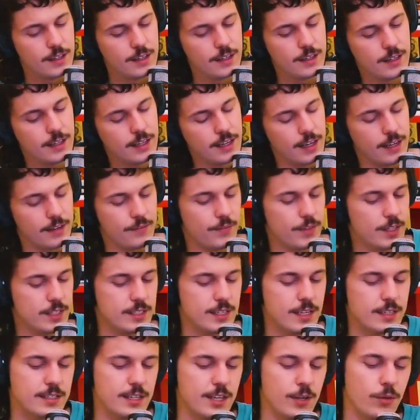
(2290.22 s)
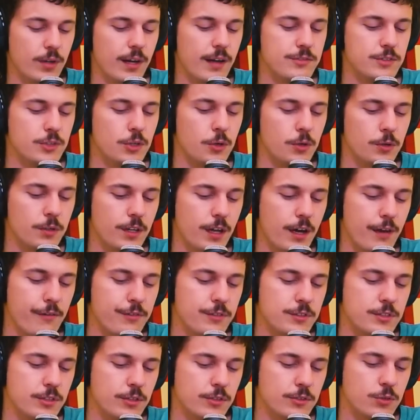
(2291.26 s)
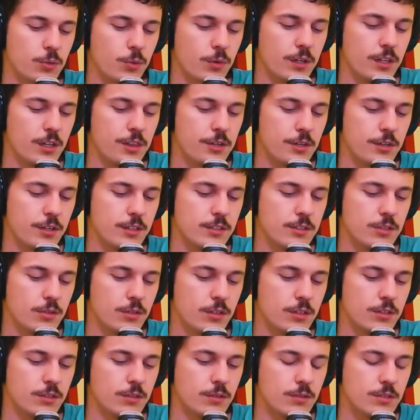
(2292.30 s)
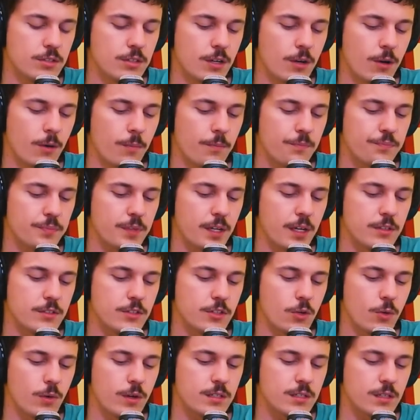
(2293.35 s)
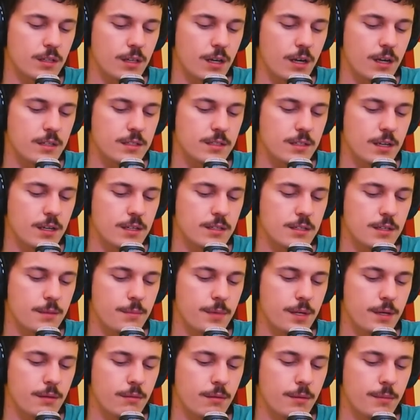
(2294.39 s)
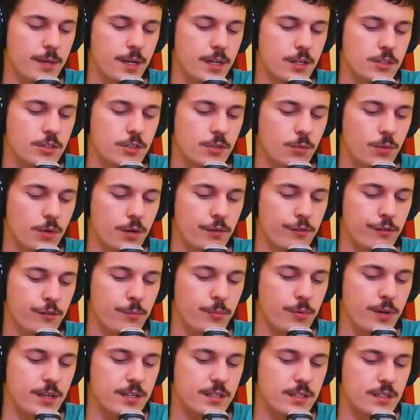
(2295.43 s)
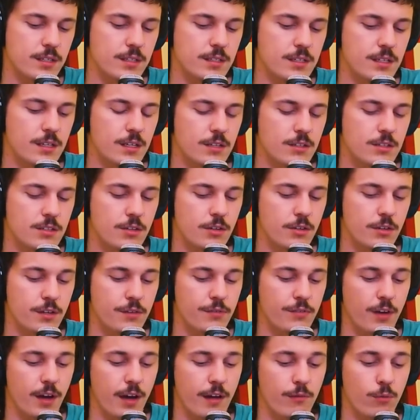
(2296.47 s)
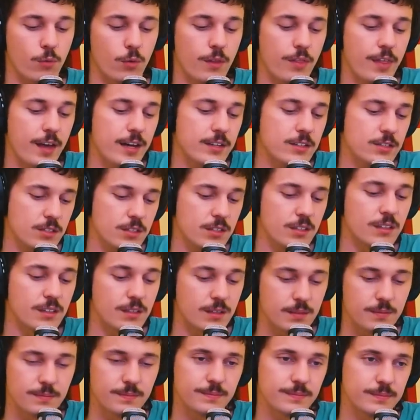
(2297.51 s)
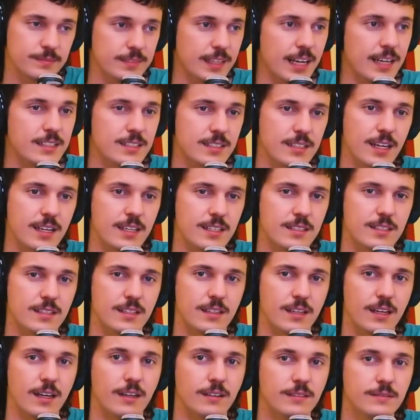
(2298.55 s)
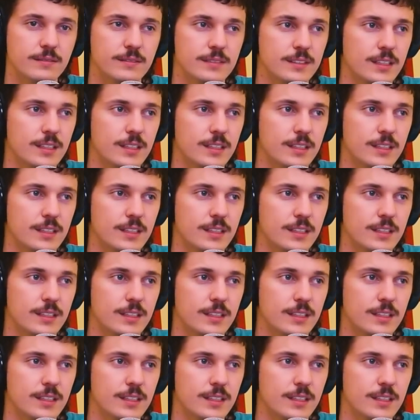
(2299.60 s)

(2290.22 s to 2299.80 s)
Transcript: Okay, it says he will have to hold off until 2032 to do so, as U.S. law states the minimum age to run for presidency is 35. Well, that's good. That's nice to know.